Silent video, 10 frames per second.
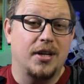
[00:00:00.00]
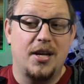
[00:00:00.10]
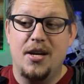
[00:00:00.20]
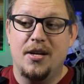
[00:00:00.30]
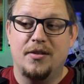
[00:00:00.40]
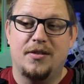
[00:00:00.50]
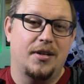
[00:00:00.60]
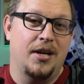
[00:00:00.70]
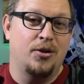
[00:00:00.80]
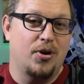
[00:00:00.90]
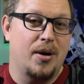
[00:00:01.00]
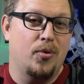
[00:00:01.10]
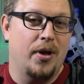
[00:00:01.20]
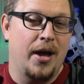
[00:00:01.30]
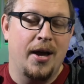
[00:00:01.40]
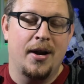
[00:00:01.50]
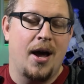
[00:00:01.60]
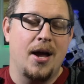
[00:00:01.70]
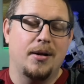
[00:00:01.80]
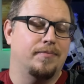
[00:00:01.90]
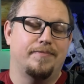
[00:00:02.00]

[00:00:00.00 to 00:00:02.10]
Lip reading: He is incredible, and I